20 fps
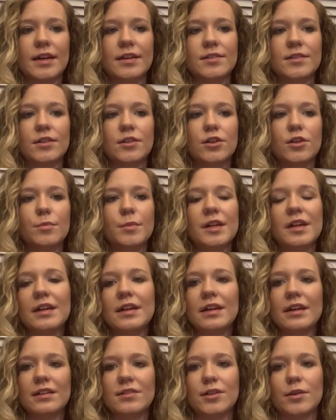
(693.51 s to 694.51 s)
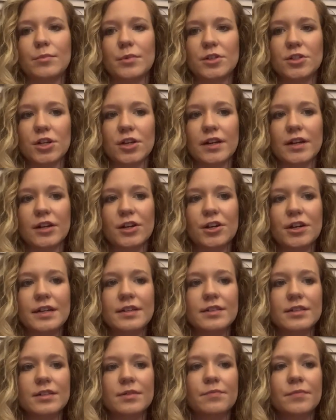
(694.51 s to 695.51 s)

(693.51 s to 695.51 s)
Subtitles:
as the humidity and temperature increased.